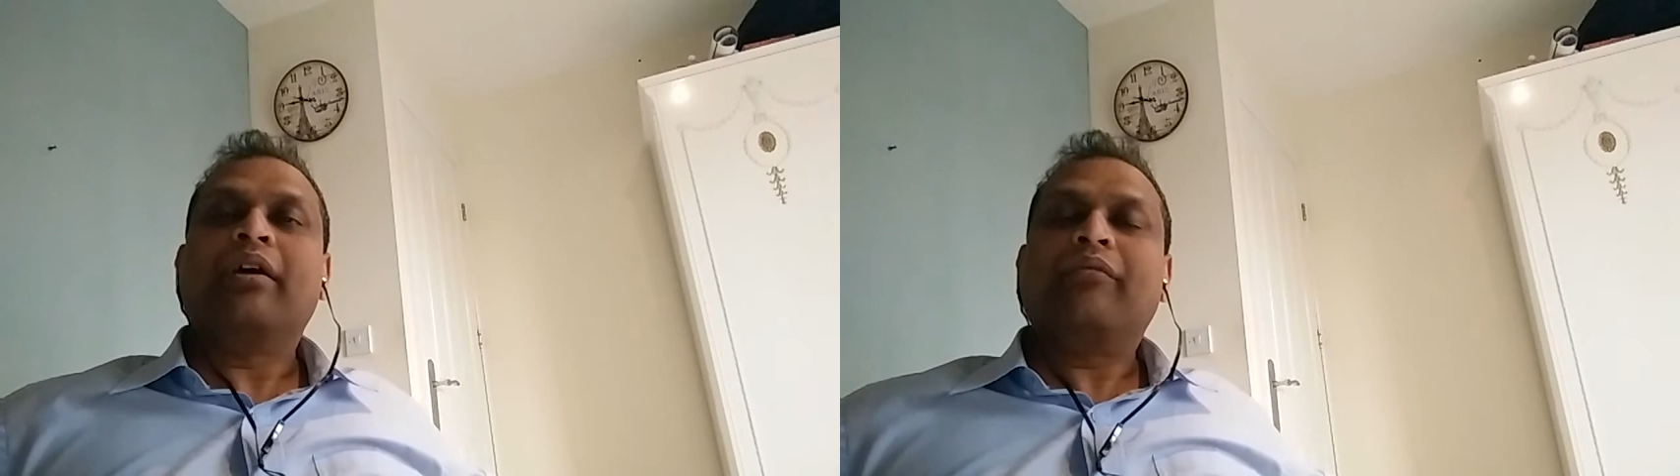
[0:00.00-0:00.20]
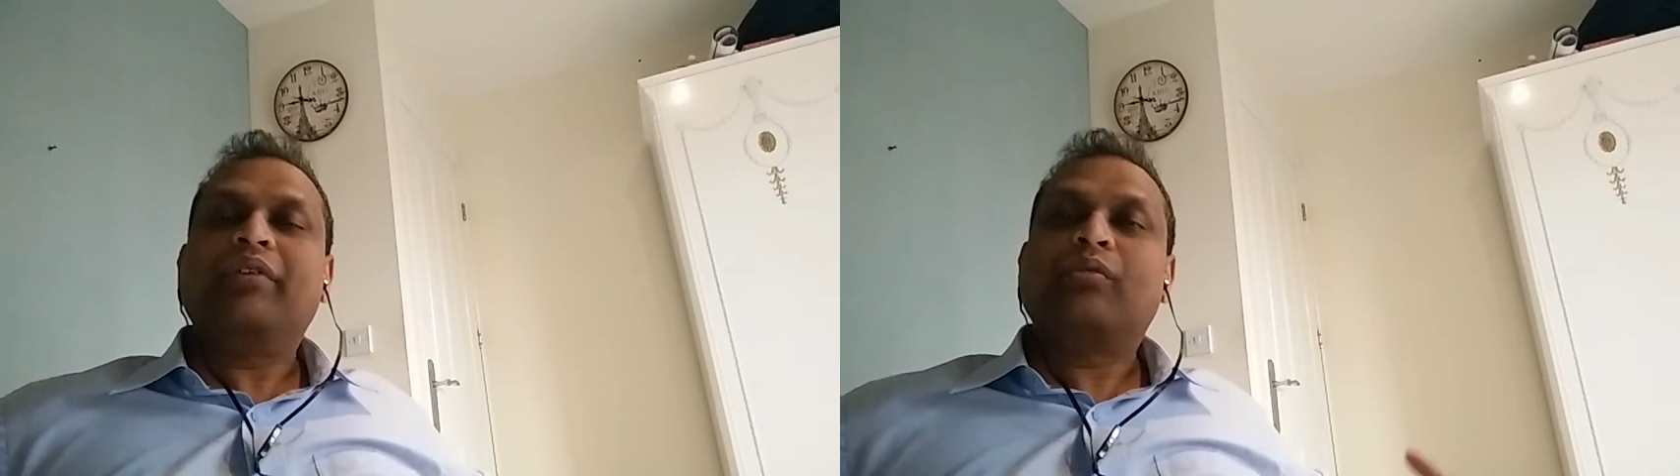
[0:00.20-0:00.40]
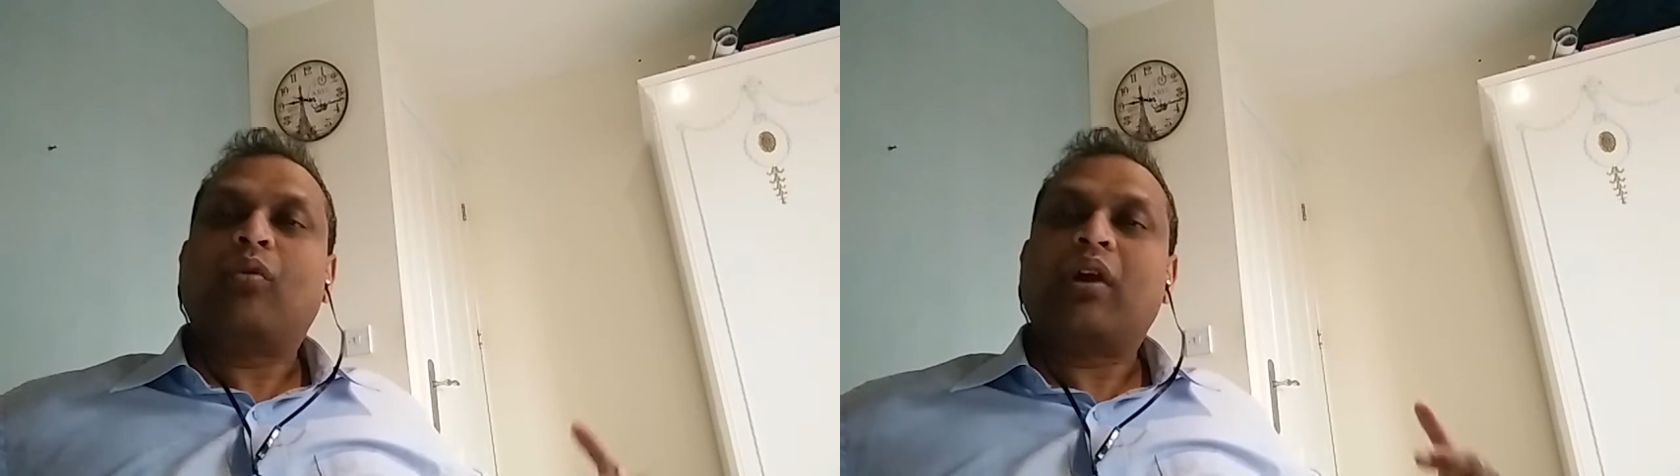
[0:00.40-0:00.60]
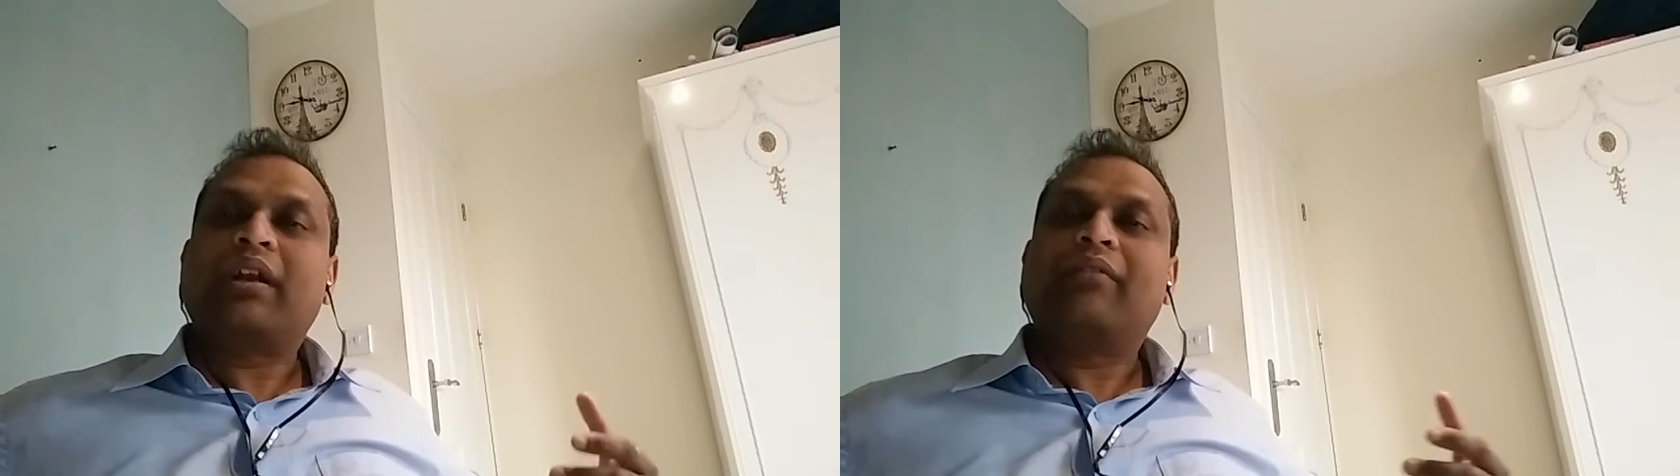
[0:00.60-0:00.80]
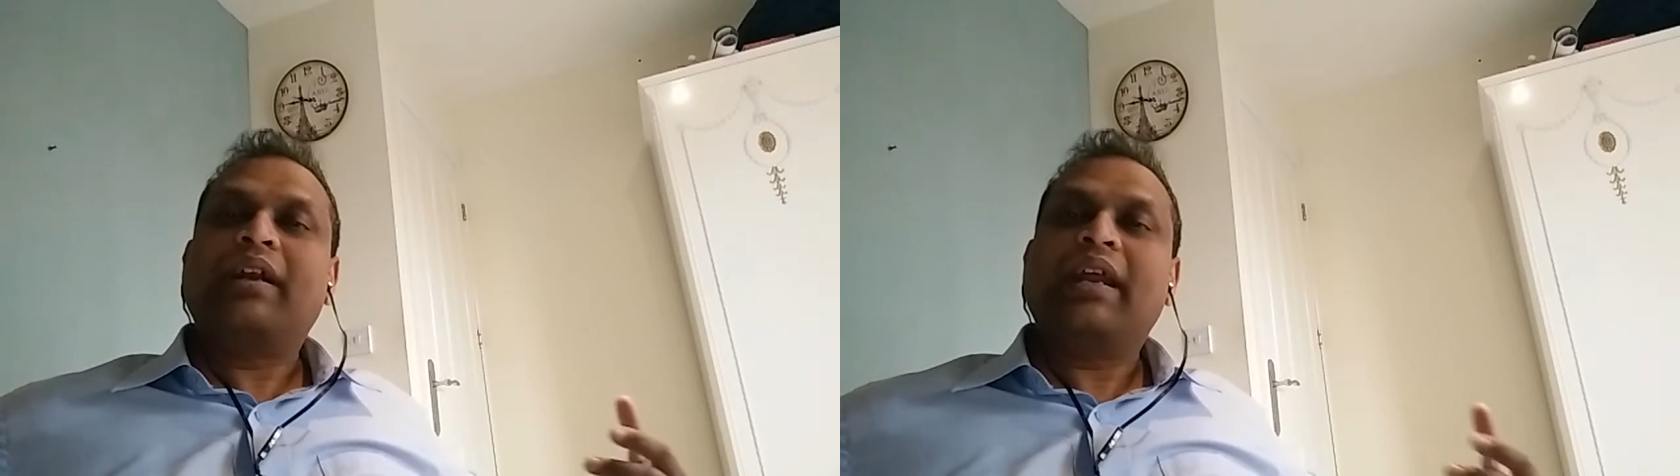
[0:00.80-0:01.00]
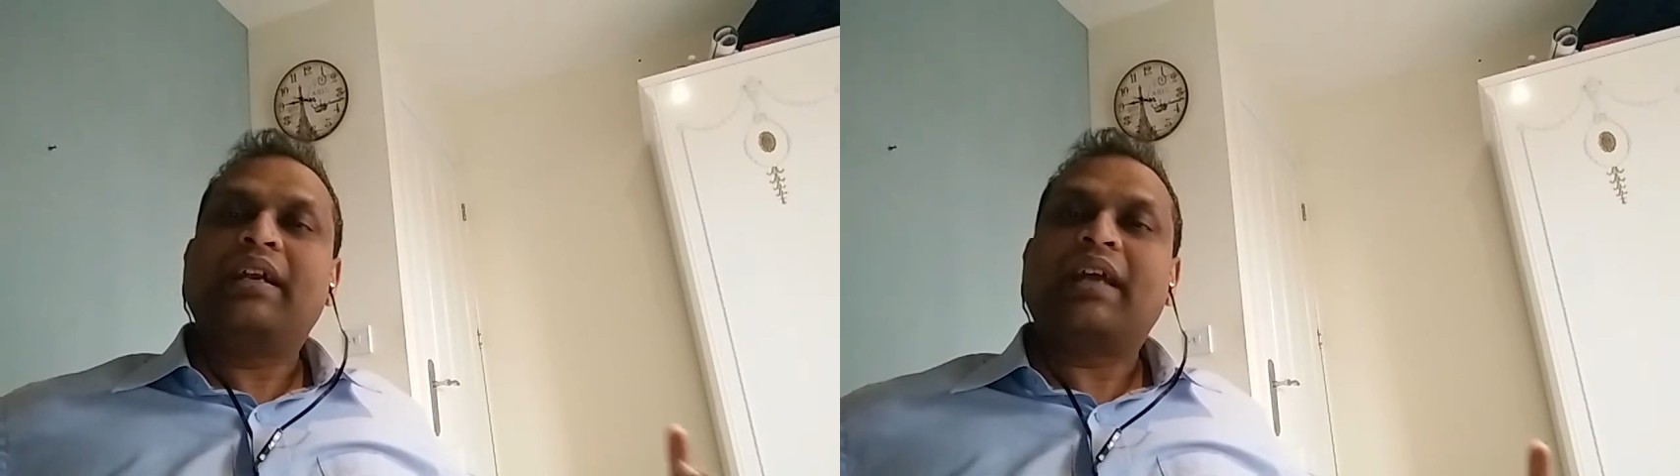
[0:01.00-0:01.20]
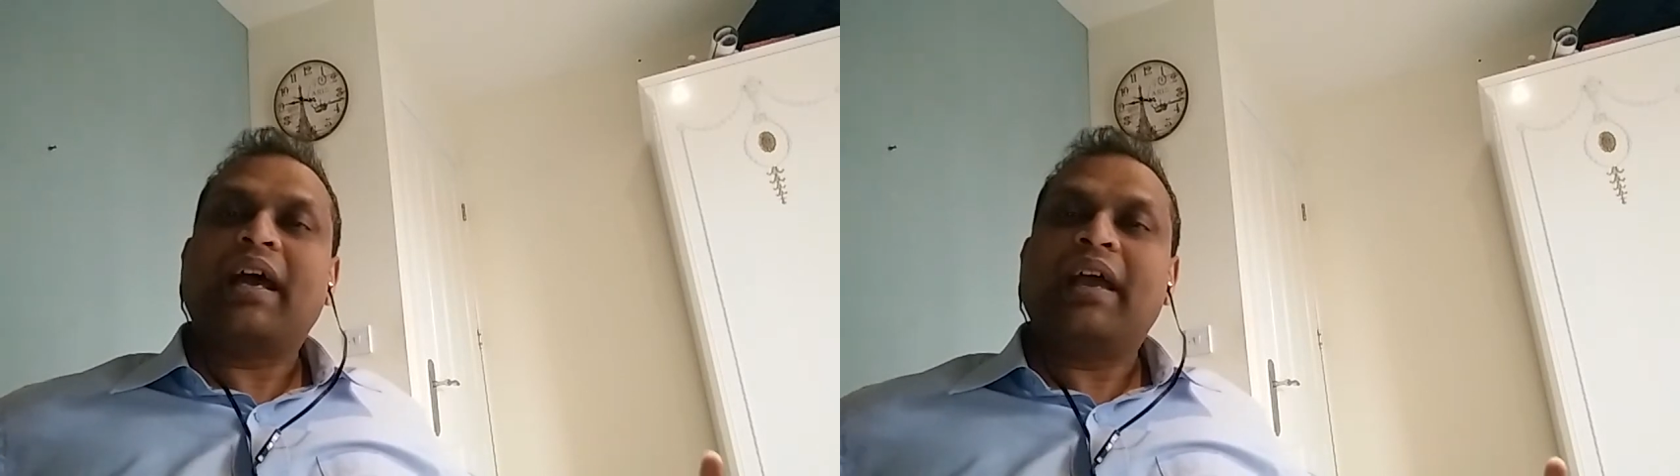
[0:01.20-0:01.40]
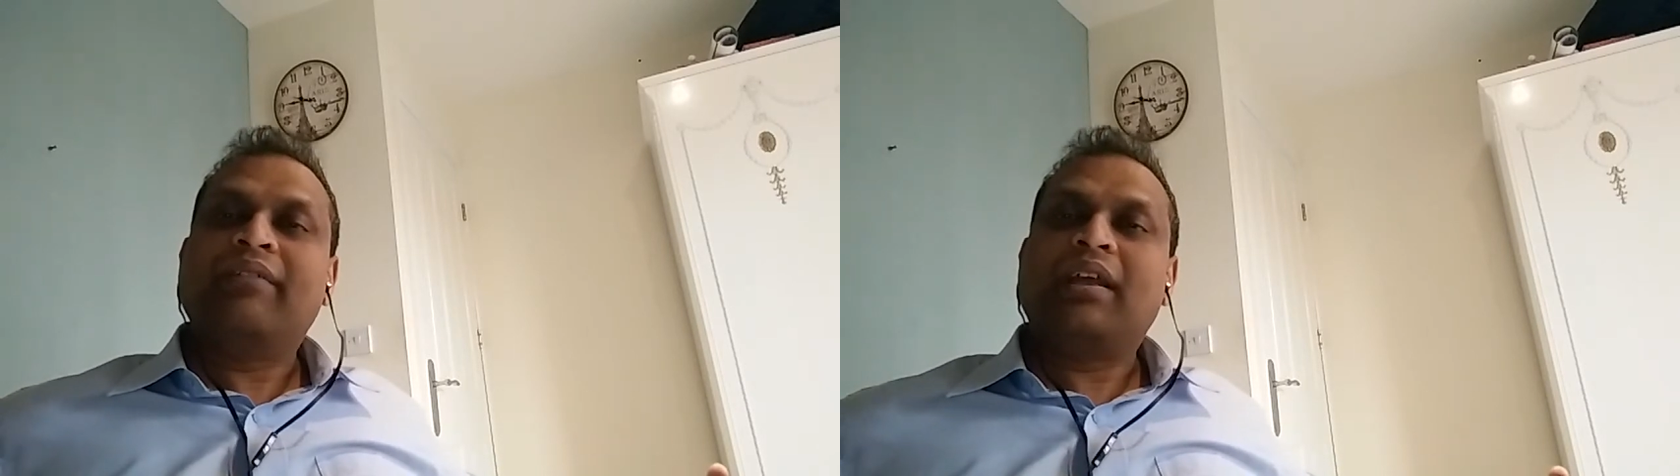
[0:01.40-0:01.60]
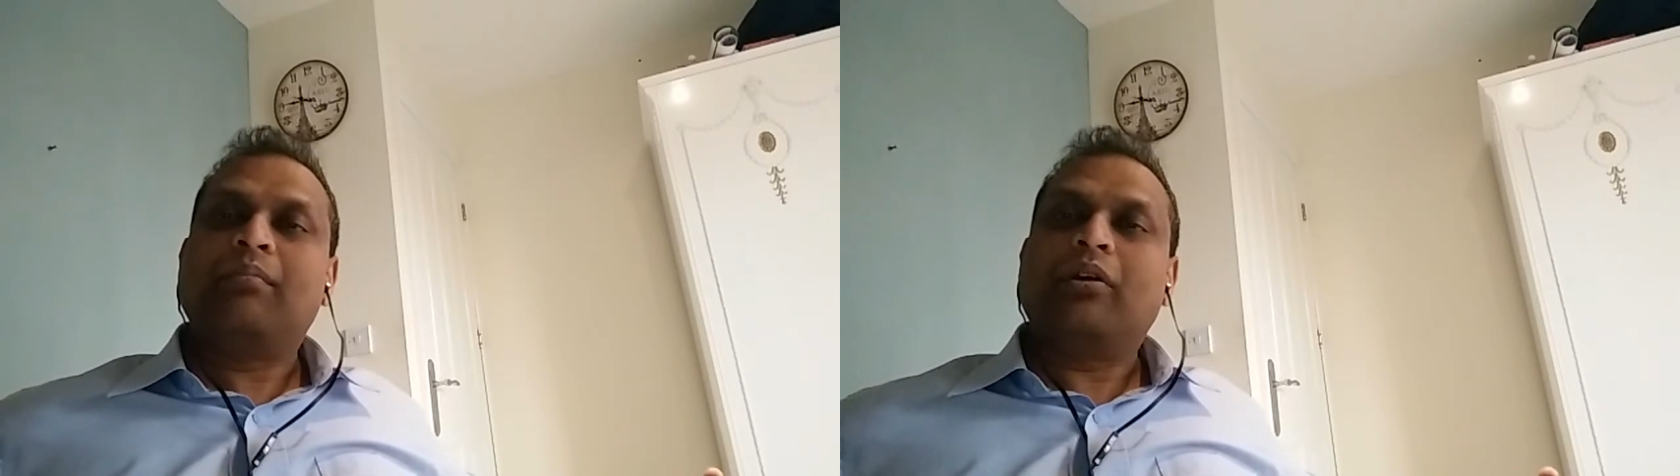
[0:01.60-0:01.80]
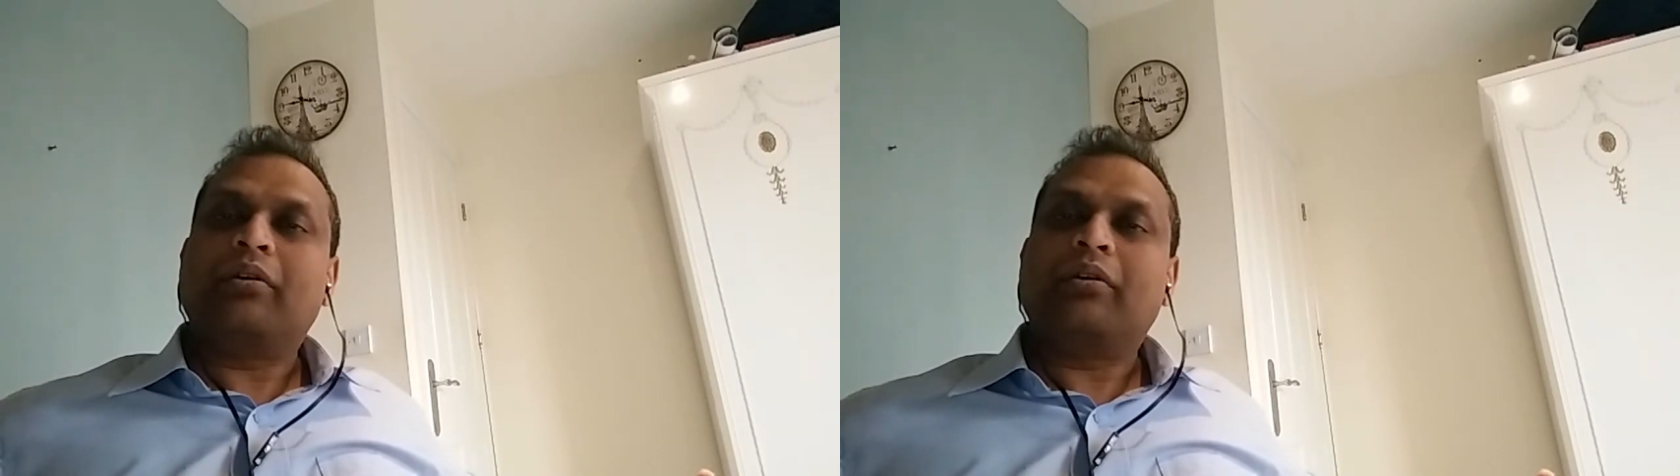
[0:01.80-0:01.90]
with whatever data available